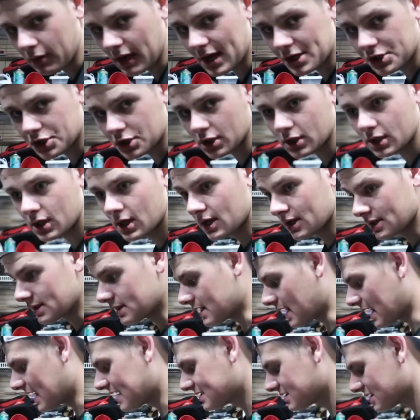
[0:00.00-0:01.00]
pressure,
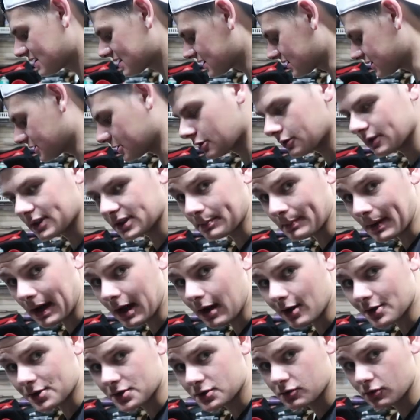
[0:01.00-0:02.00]
nice and slow, let the
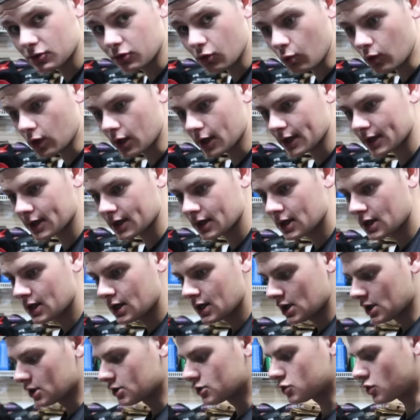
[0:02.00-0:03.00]
polish do the work.
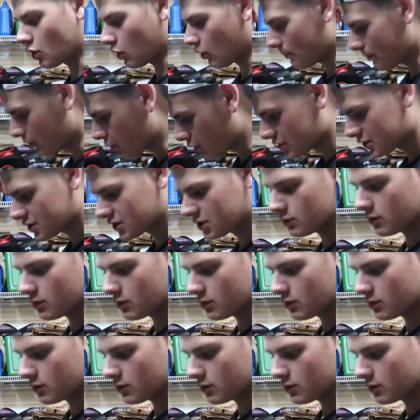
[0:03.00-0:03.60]
Don't push